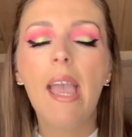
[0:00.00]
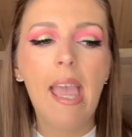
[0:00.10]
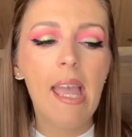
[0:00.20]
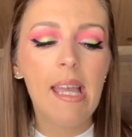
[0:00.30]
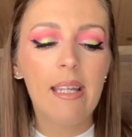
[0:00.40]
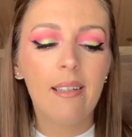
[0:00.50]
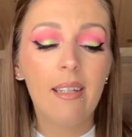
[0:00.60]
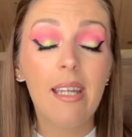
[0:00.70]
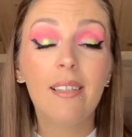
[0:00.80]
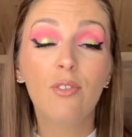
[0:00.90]
and
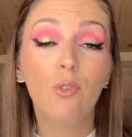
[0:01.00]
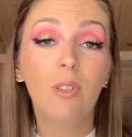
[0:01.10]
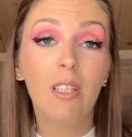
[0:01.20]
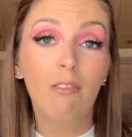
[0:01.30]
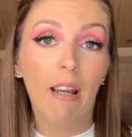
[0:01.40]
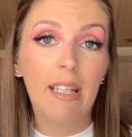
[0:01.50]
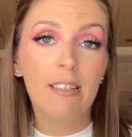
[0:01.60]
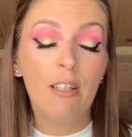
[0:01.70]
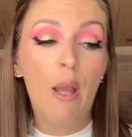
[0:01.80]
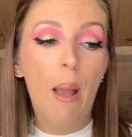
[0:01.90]
it's really great.